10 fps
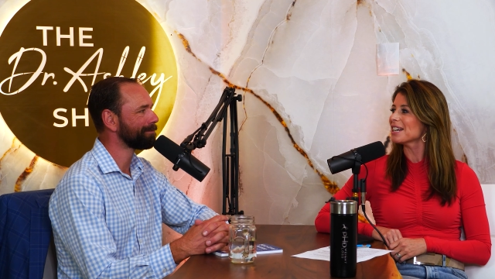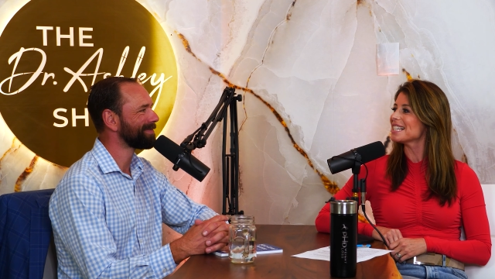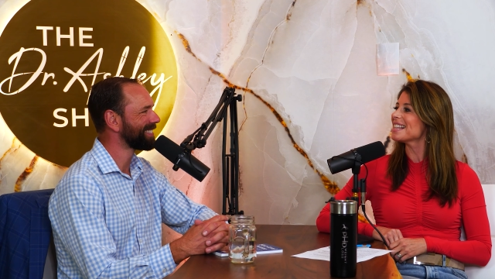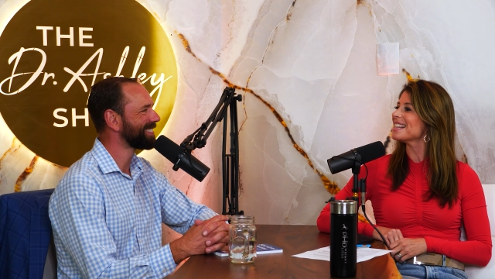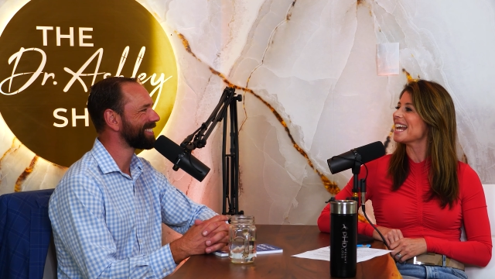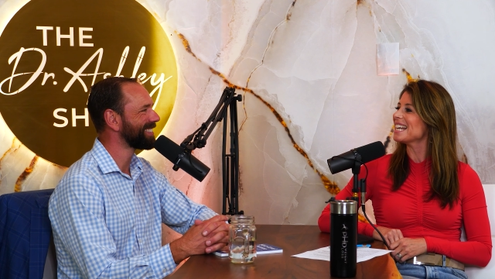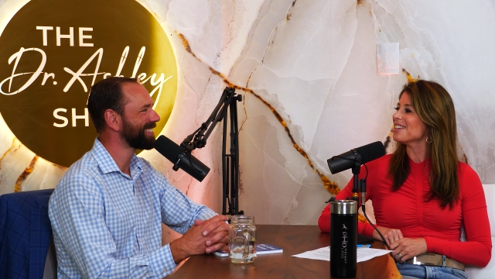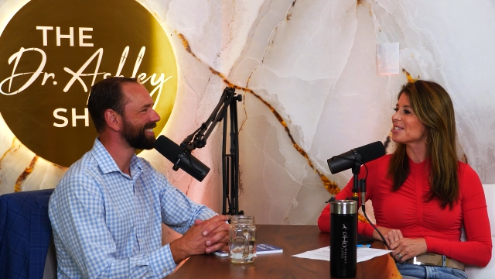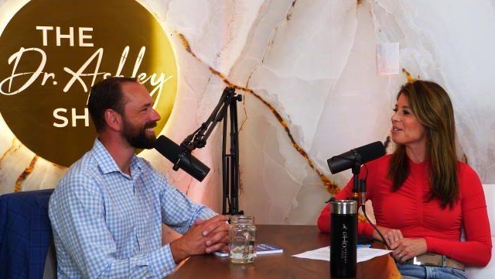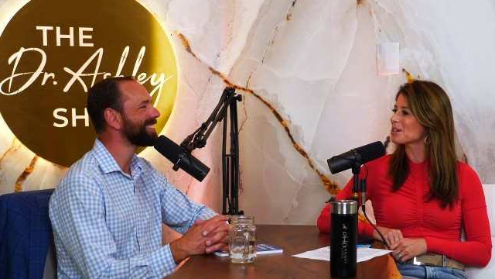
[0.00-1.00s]
Speaker 1: Chris,
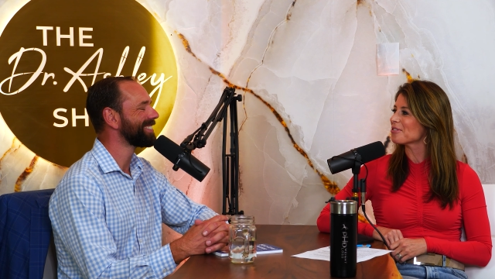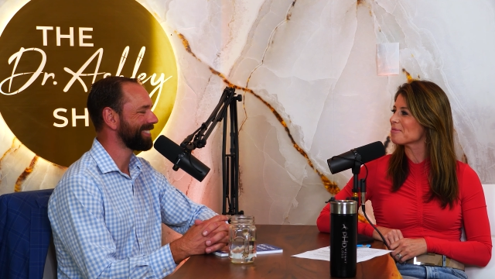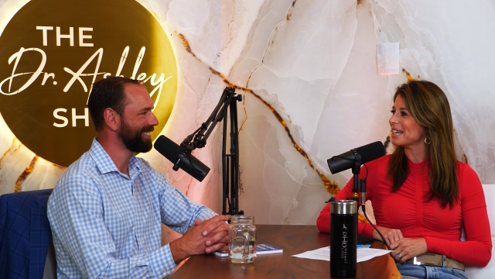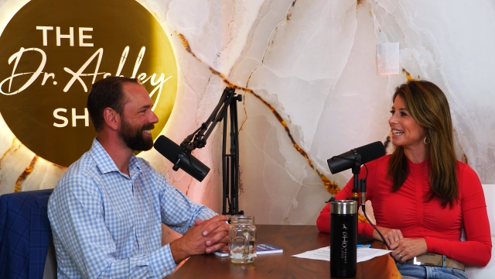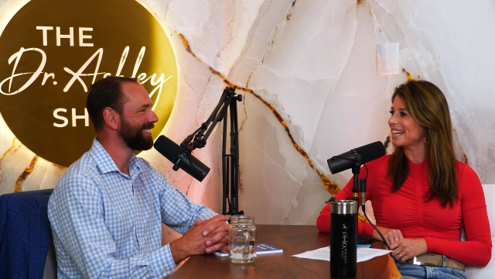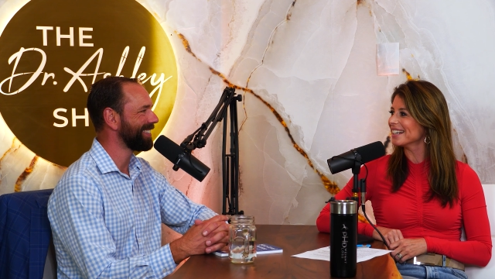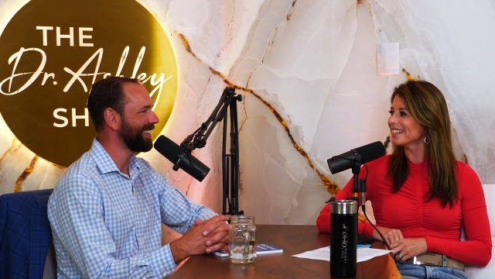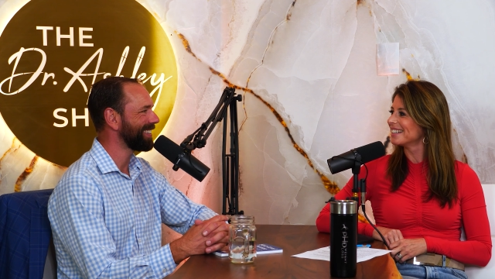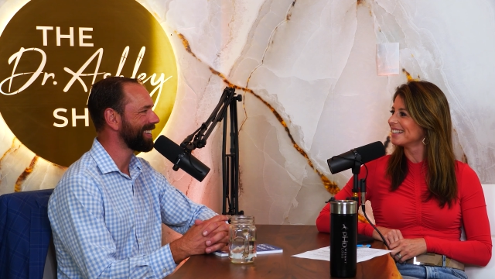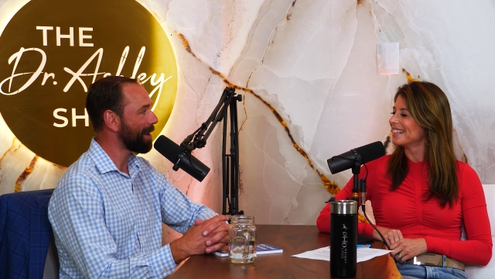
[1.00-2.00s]
thank you so much for being
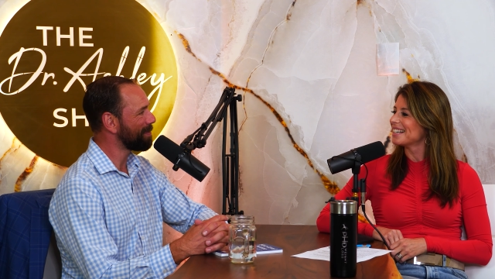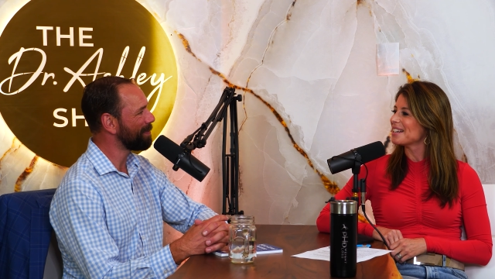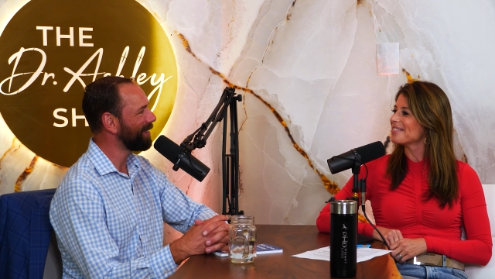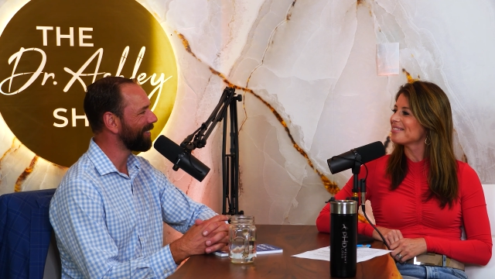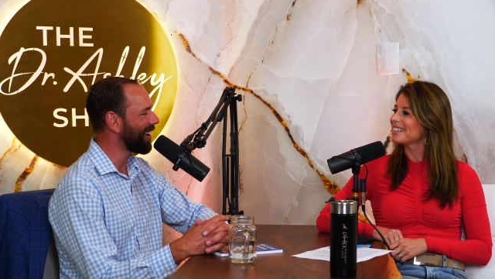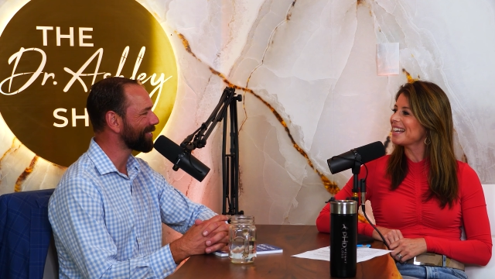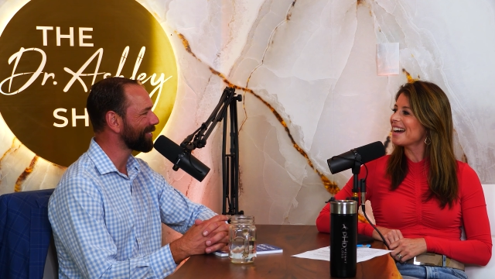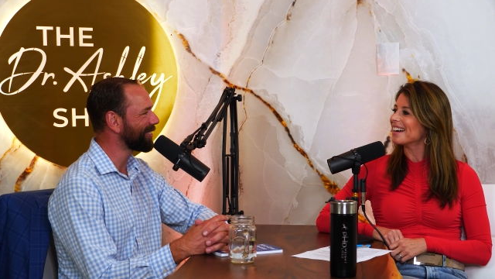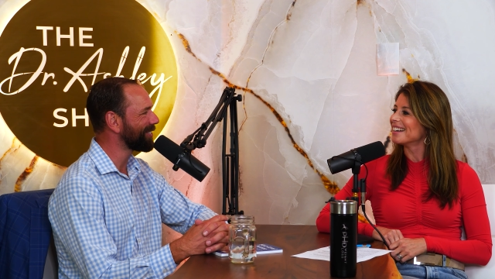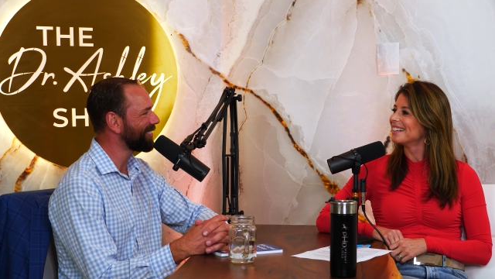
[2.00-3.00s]
here.
Speaker 2: Yeah, happy to be here,
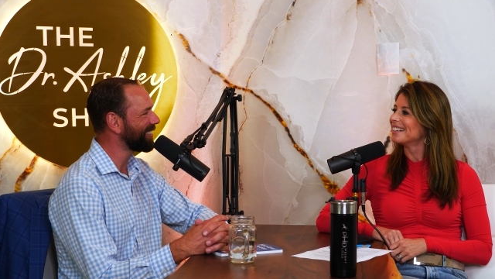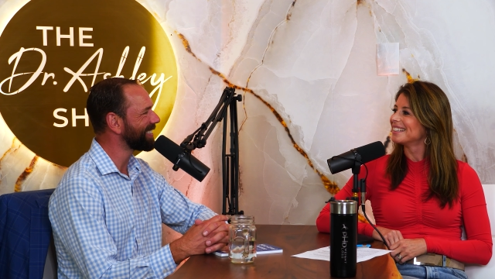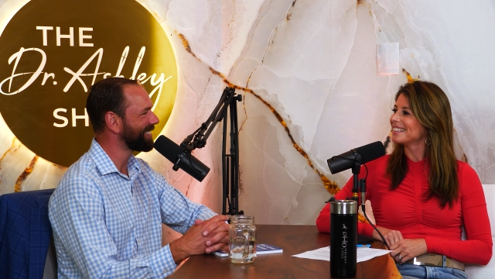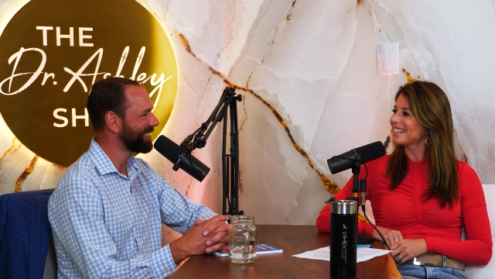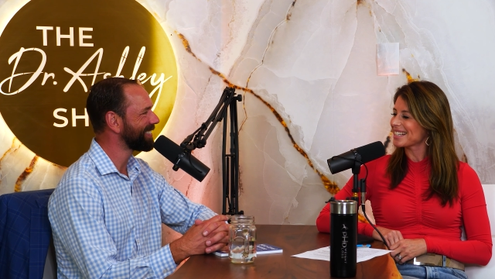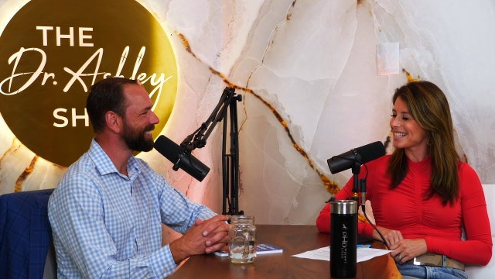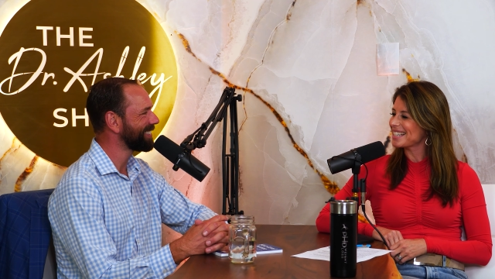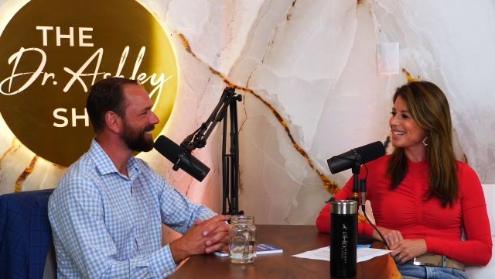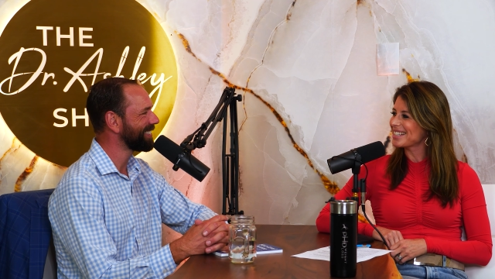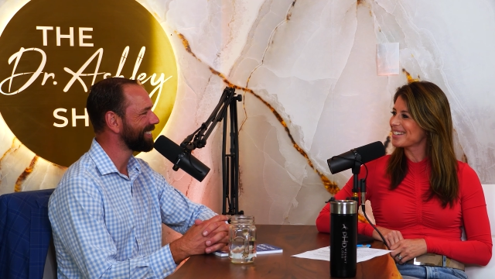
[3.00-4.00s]
Ashley. Yeah. Good to see you.
Speaker 1: good to
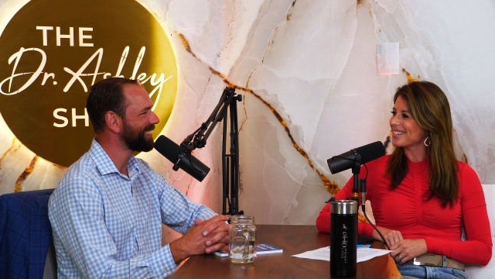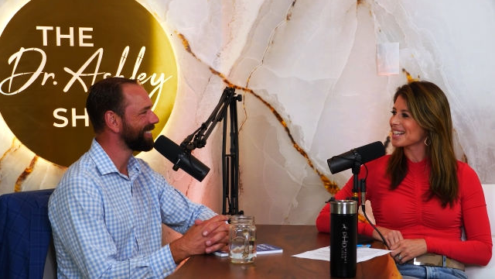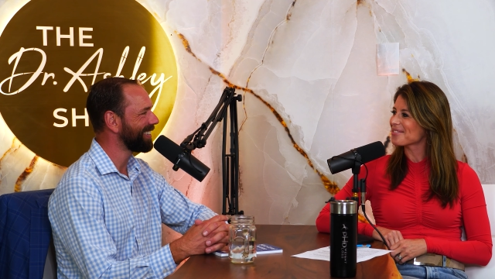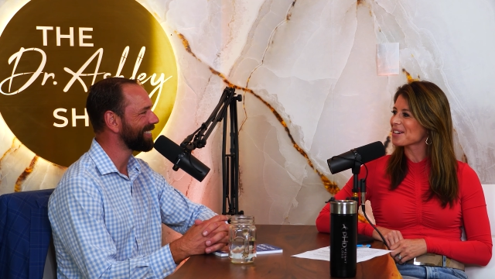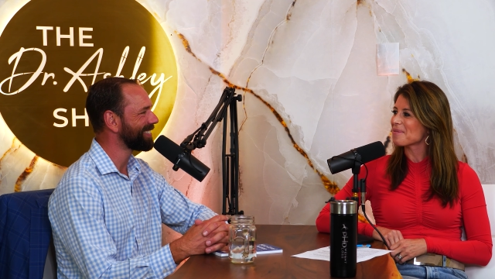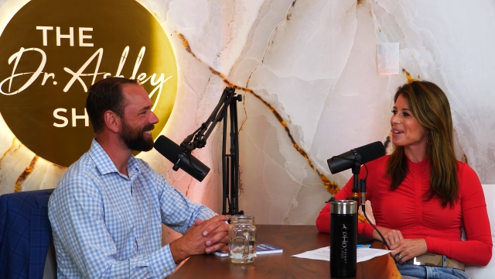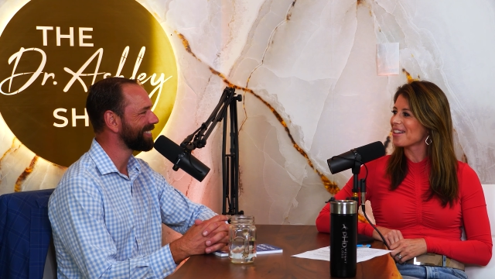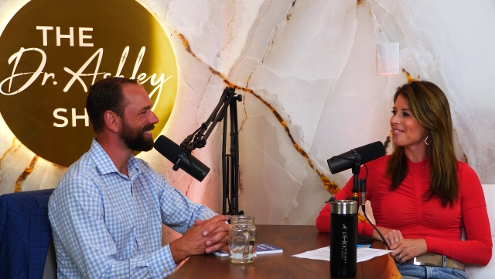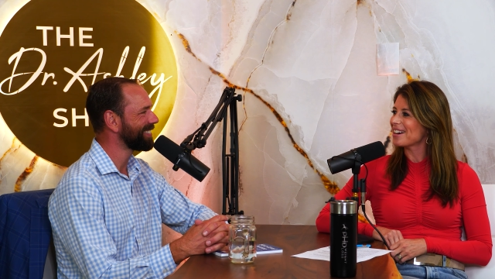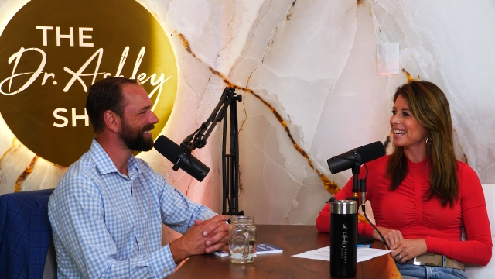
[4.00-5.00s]
see you too. Thanks yeah. for coming
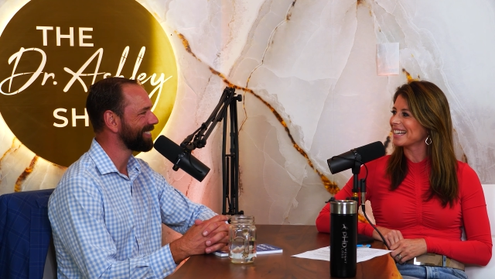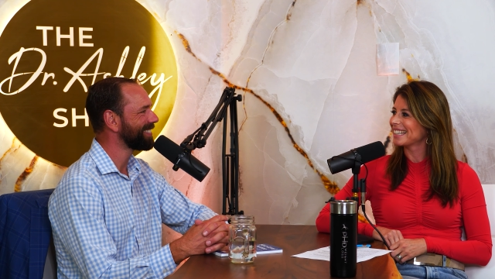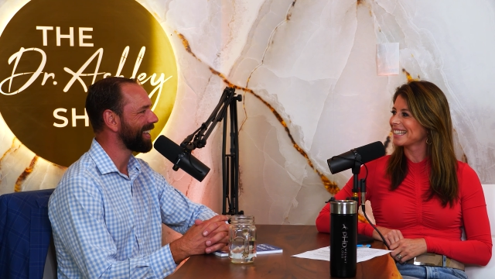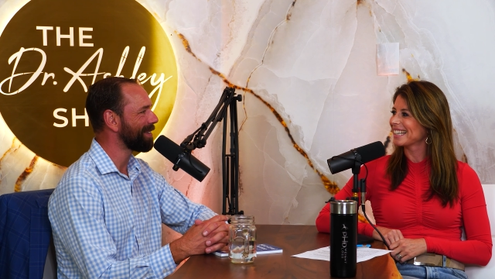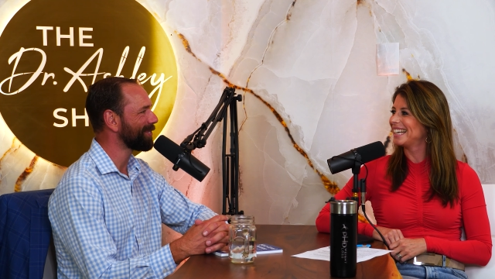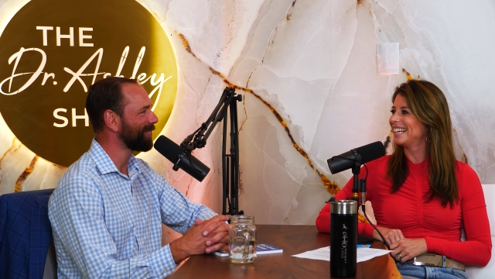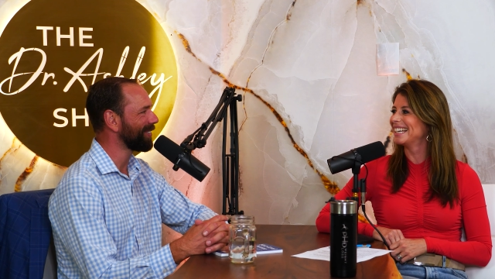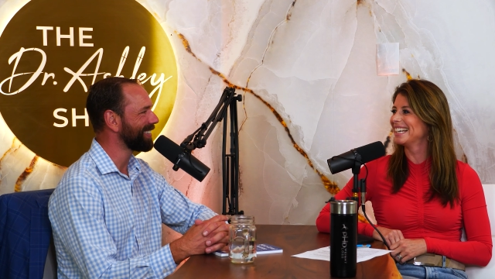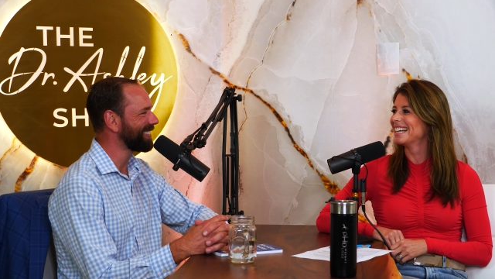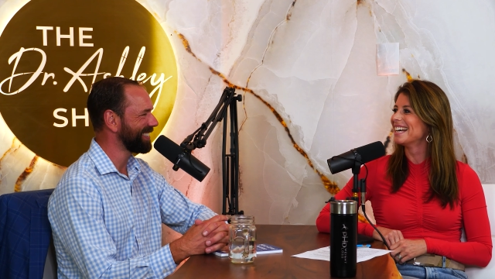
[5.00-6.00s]
all the way.
Speaker 2: Absolutely.